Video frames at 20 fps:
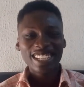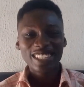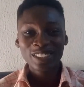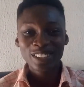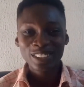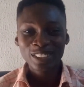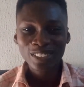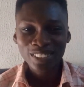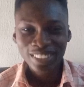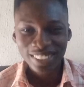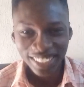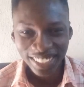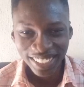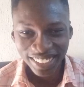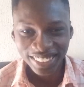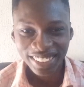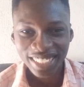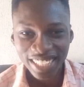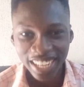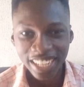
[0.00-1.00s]
was so
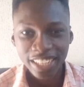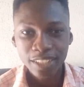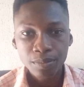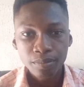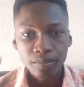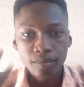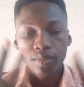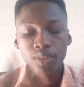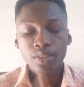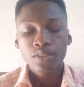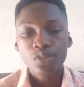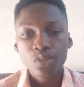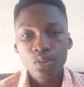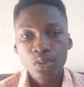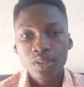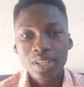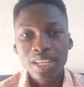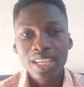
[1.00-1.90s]
crazy. Like, so